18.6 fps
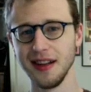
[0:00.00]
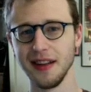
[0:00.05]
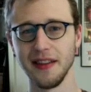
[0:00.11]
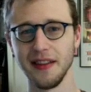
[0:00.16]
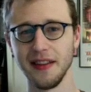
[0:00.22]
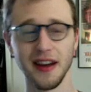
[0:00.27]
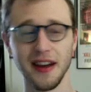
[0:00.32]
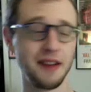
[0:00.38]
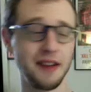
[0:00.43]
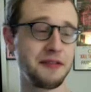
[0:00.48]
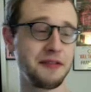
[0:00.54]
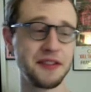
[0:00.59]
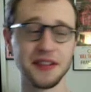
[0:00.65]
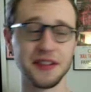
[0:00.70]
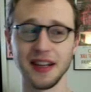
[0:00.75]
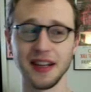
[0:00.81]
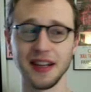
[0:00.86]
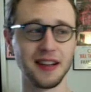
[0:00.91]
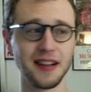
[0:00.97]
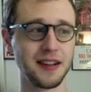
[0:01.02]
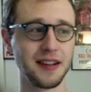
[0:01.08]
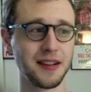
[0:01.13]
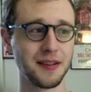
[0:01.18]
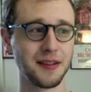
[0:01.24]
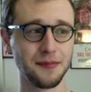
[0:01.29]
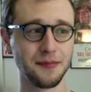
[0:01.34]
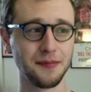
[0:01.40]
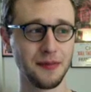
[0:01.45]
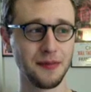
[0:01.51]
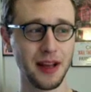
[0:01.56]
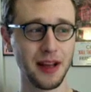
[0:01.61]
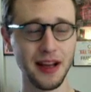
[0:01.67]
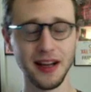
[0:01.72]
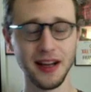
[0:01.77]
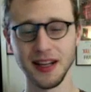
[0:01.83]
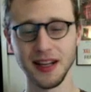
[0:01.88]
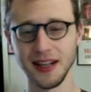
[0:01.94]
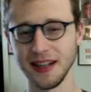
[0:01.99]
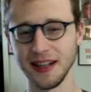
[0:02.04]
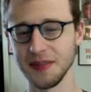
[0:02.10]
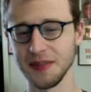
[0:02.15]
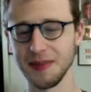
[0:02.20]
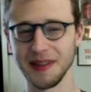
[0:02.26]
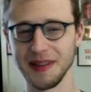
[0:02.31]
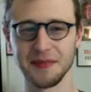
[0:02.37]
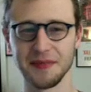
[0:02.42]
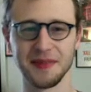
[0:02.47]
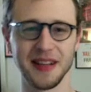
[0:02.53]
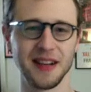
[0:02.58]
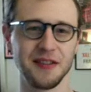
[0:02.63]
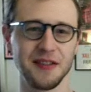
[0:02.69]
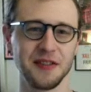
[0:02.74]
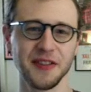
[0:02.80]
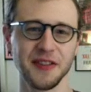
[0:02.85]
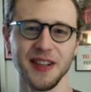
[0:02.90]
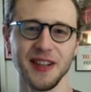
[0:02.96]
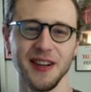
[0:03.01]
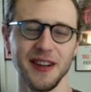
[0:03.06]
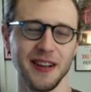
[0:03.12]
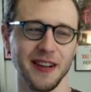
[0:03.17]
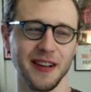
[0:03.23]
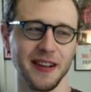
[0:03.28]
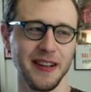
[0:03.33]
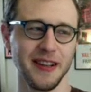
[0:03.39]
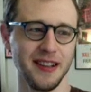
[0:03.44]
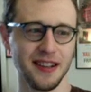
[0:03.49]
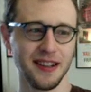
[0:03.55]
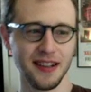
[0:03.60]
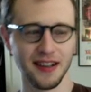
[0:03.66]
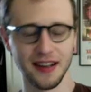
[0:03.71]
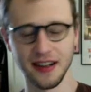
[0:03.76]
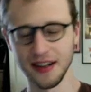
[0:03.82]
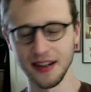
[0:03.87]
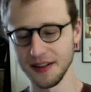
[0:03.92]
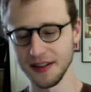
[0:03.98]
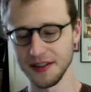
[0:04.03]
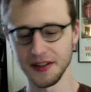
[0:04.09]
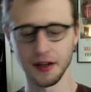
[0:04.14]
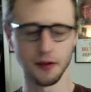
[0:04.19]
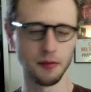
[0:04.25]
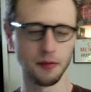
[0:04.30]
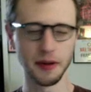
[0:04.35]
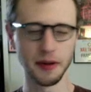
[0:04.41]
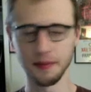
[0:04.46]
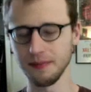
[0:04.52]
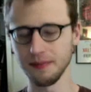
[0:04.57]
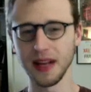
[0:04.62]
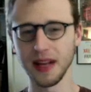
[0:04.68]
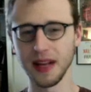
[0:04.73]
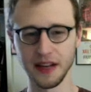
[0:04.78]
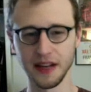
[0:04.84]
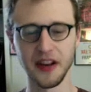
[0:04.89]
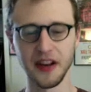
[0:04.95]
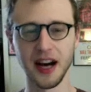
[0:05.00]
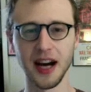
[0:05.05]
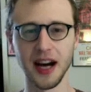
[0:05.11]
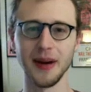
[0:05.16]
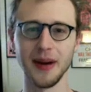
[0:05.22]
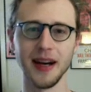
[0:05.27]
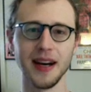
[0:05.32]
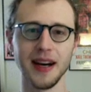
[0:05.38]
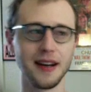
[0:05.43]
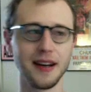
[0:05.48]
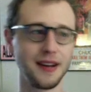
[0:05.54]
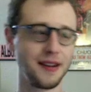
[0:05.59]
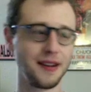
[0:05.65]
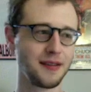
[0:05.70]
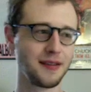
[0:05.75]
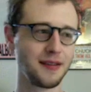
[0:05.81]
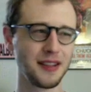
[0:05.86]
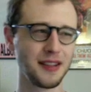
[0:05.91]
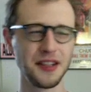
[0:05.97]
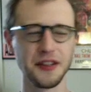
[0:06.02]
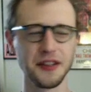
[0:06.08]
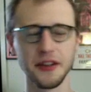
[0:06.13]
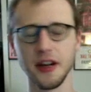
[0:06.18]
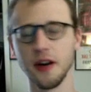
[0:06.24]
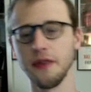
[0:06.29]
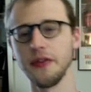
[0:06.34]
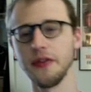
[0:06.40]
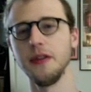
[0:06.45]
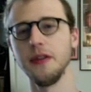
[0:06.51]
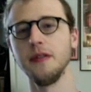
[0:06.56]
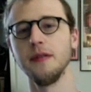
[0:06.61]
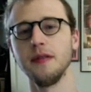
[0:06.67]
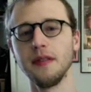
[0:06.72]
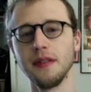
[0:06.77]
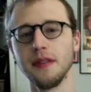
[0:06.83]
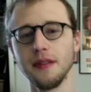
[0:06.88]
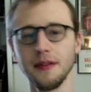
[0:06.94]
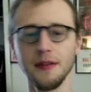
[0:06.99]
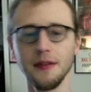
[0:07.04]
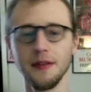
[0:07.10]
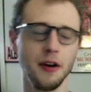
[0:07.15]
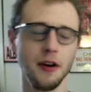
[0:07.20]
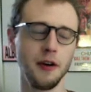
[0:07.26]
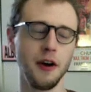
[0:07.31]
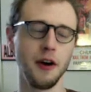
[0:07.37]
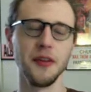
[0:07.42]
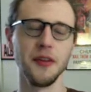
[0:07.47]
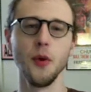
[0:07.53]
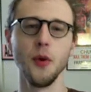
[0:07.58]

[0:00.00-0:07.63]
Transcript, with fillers: then it was just like, hey, let's play some Settlers of Catan, honey. And so play on the iPad, and because you know if you you know on the